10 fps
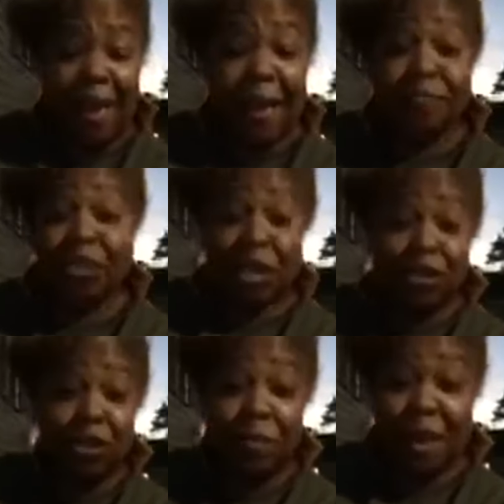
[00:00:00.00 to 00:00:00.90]
I'm
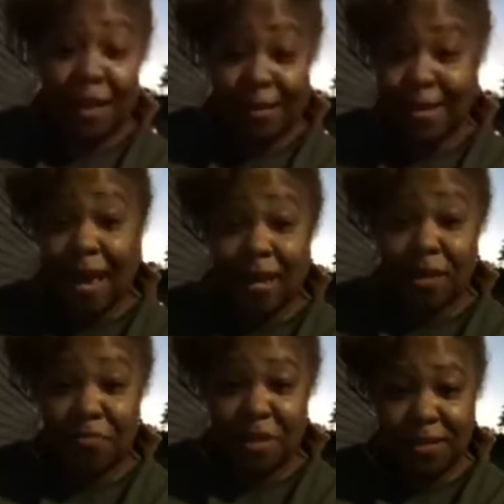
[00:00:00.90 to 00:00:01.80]
changing my
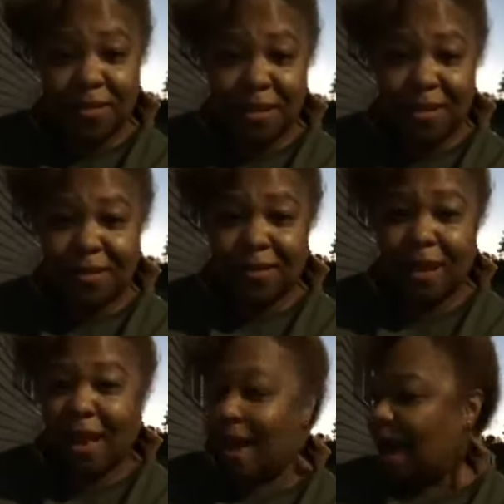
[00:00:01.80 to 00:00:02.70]
entire business.
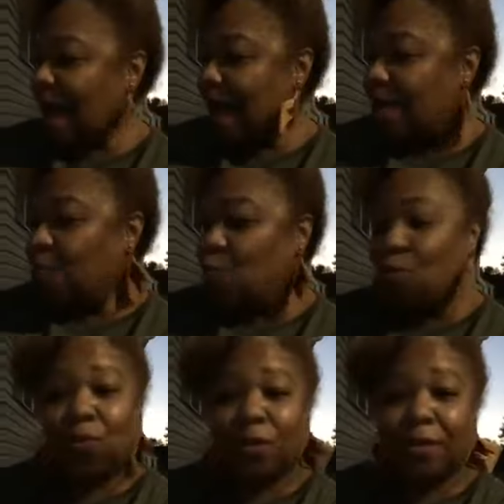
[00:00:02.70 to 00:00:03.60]
I
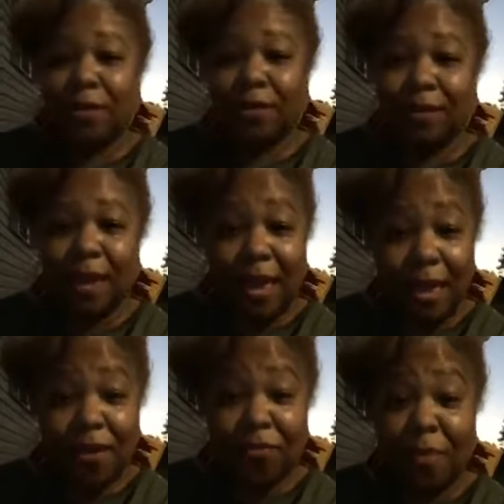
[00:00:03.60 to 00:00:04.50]
want to
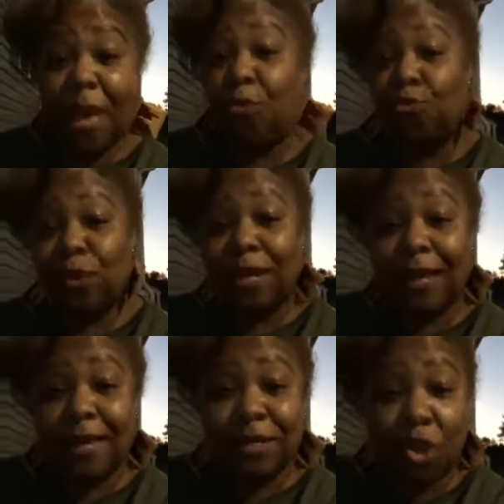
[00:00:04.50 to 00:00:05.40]
have my
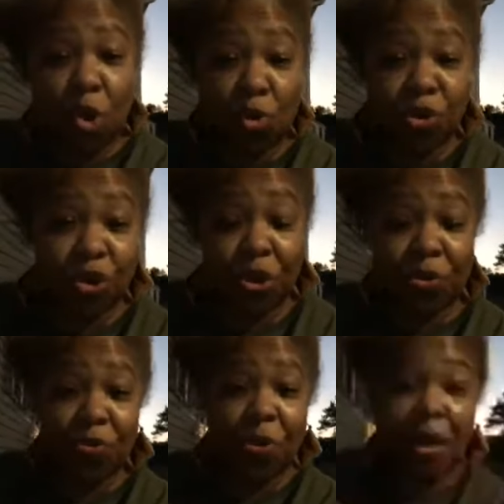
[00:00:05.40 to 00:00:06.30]
online talk
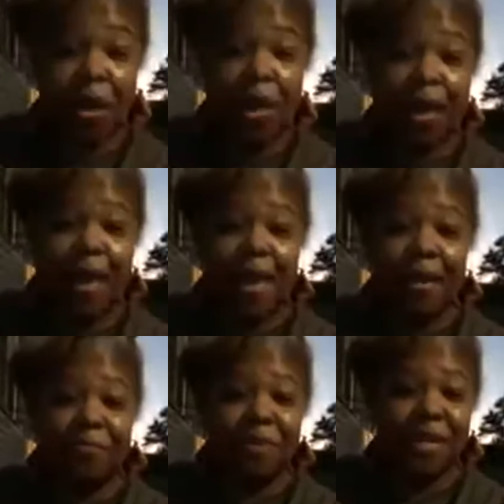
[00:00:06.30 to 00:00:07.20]
show
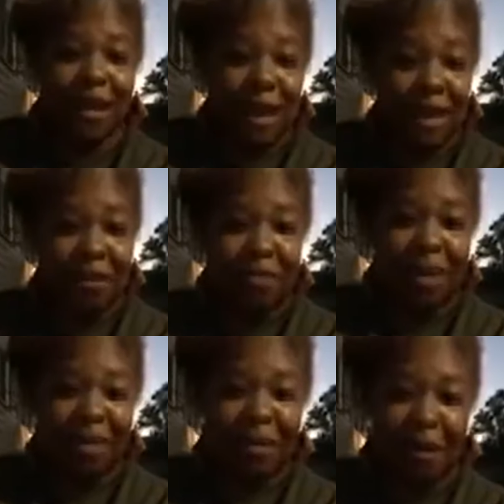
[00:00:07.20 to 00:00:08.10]
and meet
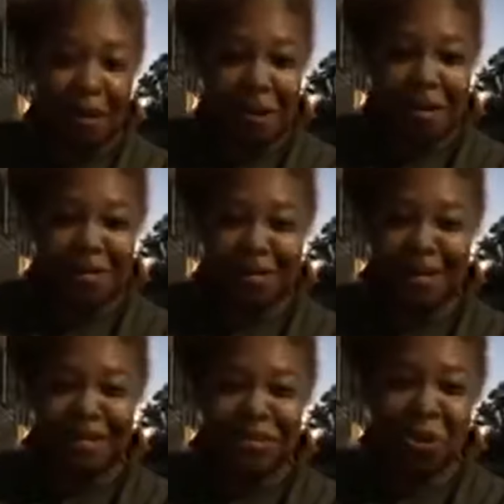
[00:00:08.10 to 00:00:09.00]
handmade artists
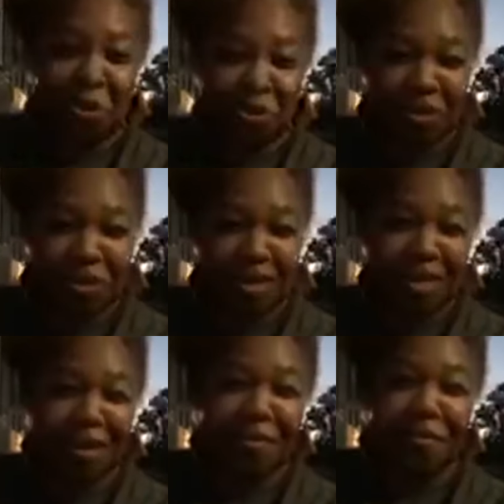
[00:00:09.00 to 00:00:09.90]
and talk to
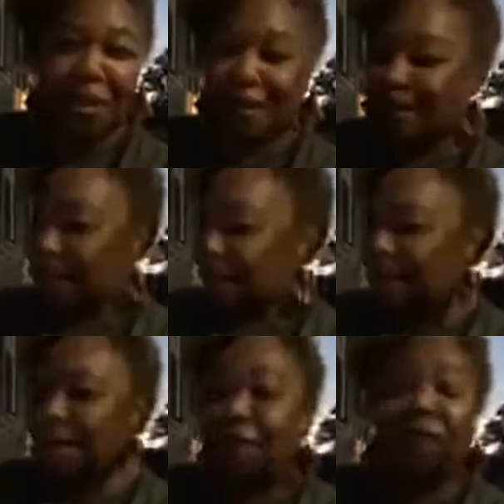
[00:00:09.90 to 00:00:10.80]
them and
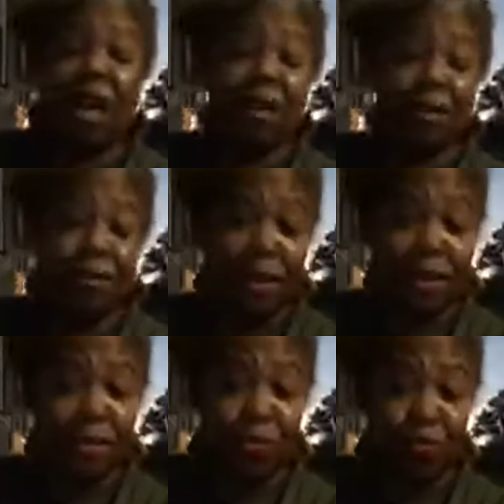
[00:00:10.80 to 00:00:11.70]
follow their
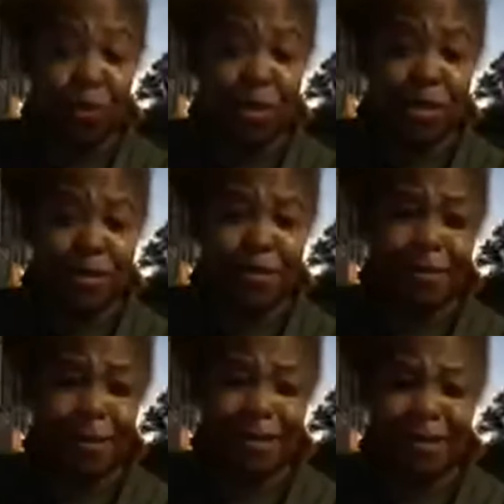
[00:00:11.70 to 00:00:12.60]
careers
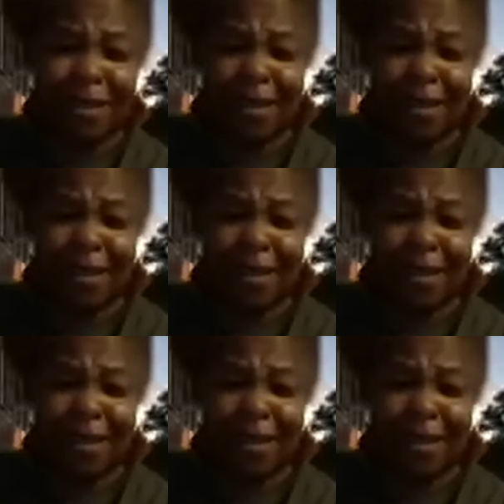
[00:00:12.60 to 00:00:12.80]
and